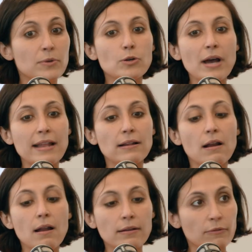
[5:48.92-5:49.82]
you had a
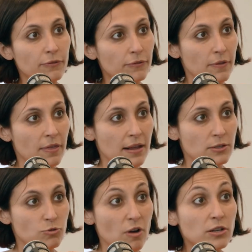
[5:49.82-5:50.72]
lot of things
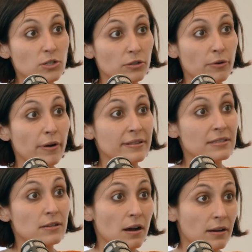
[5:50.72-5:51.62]
structured around
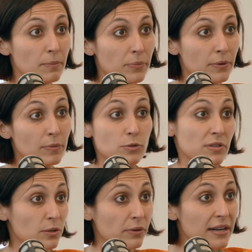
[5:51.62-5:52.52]
startup, which was
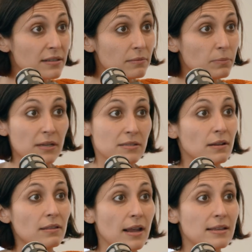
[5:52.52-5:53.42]
great because
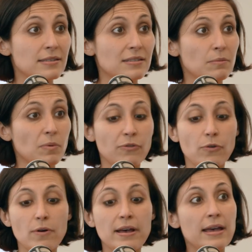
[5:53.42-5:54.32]
nothing existed
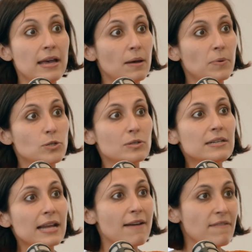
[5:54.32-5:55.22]
before, but you
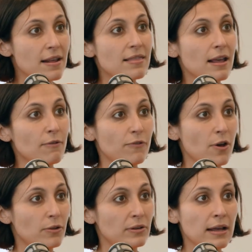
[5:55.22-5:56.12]
didn't have anything
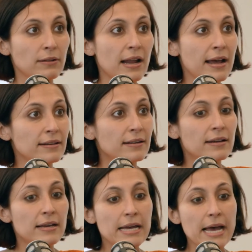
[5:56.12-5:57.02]
further down the line.
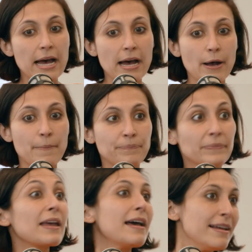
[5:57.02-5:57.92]

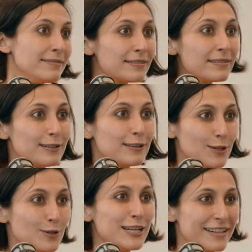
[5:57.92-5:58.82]
And
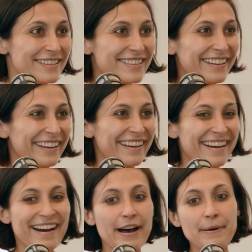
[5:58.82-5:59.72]
you need it.
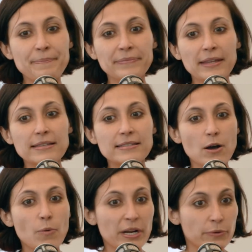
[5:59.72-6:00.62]

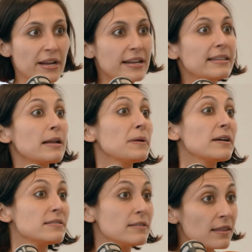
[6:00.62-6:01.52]
So we created that
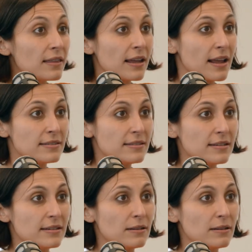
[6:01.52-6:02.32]
because nothing existed